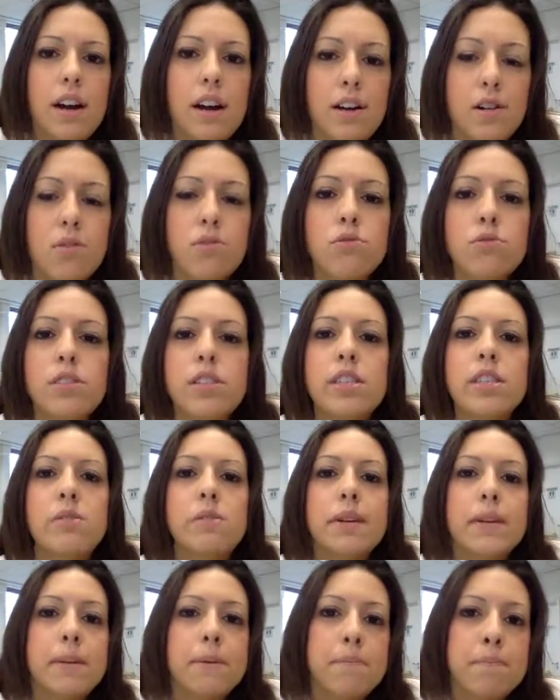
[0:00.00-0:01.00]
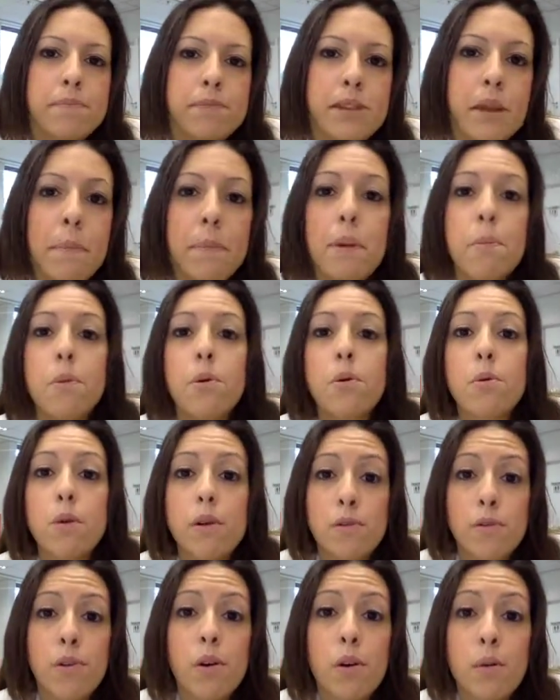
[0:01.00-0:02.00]
considering the people who are
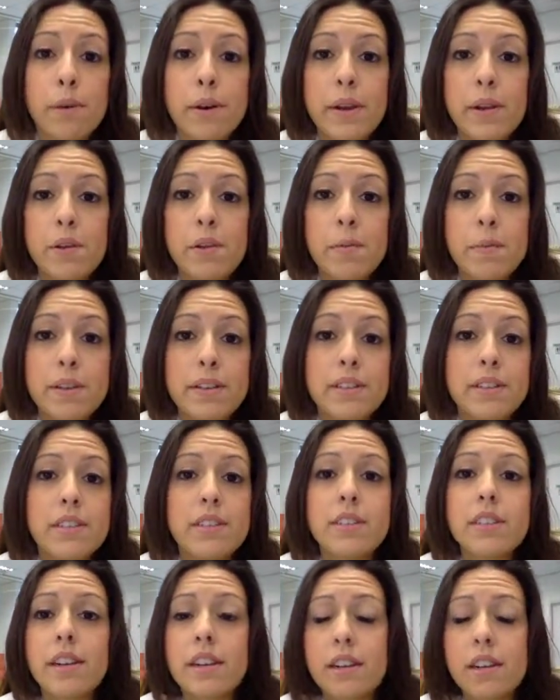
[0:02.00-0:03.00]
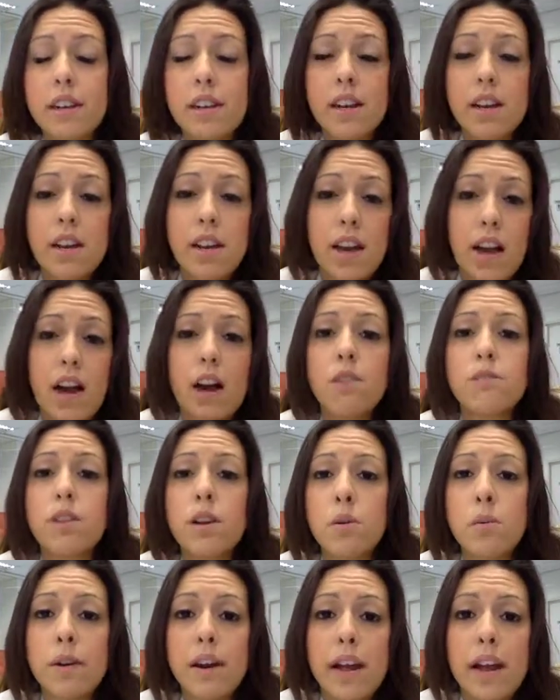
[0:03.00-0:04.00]
following your business and how
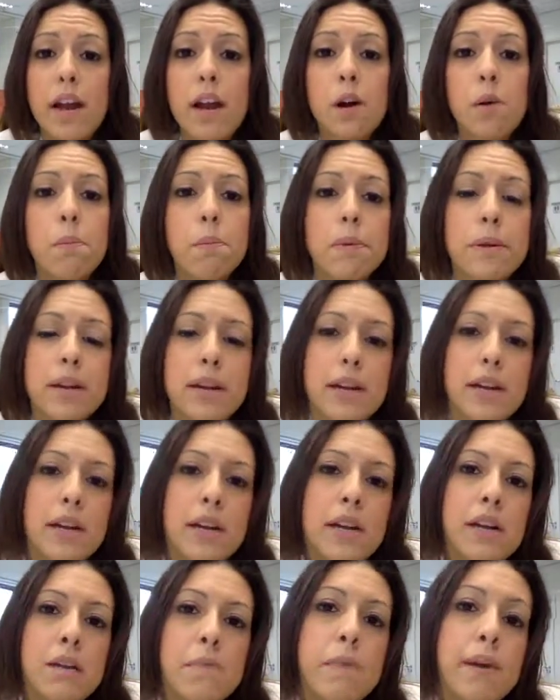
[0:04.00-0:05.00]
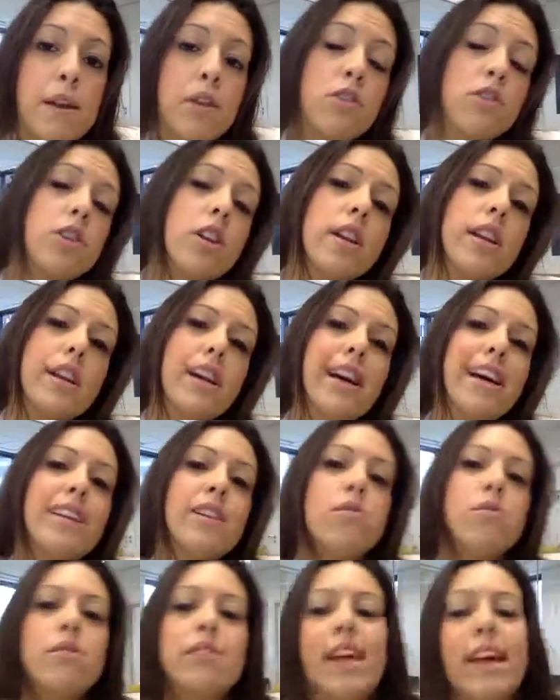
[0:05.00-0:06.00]
they want to help. But usually I
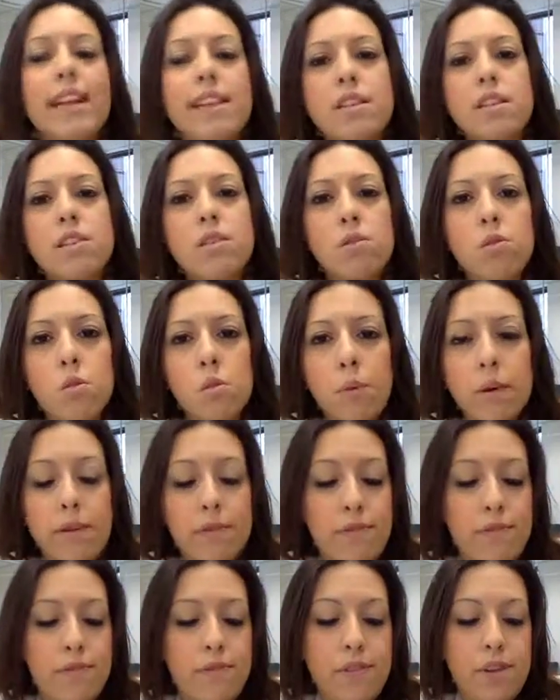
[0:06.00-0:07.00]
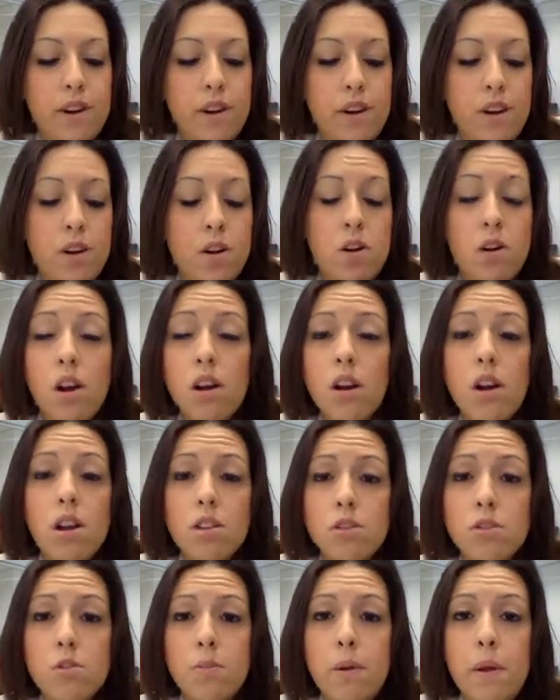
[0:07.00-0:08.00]
do that with not
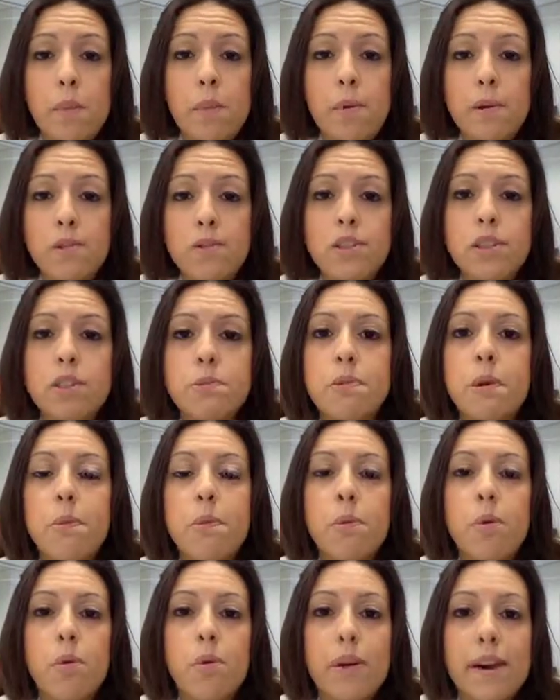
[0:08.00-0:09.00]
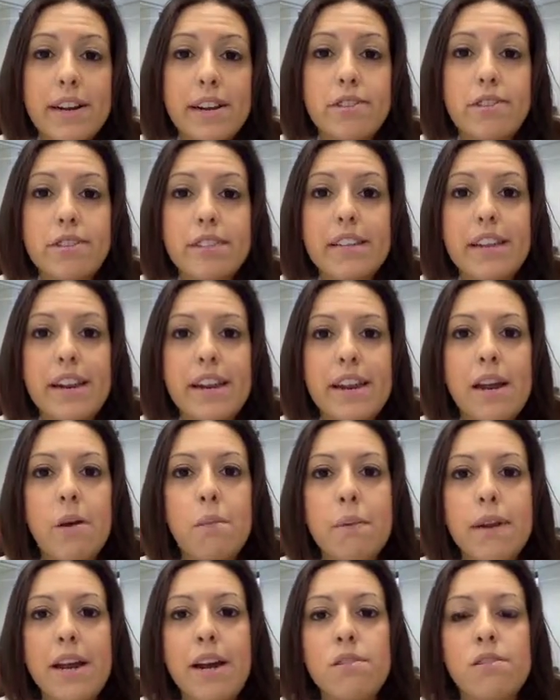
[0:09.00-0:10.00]
lots of people, just people who are interested in
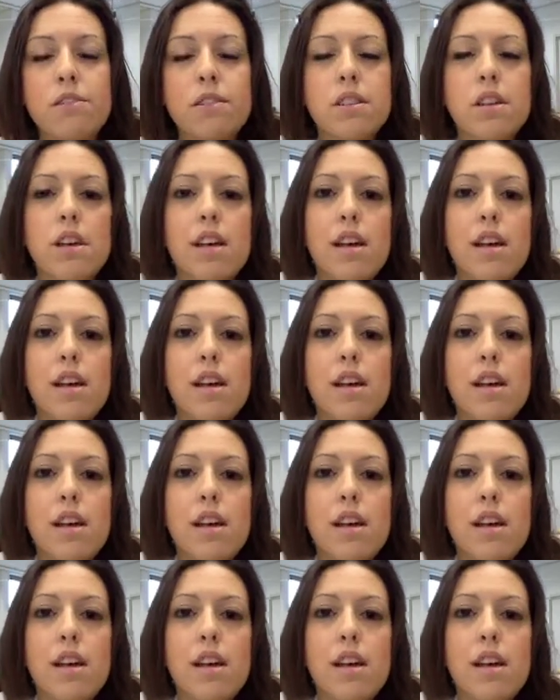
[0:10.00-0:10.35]
helping out.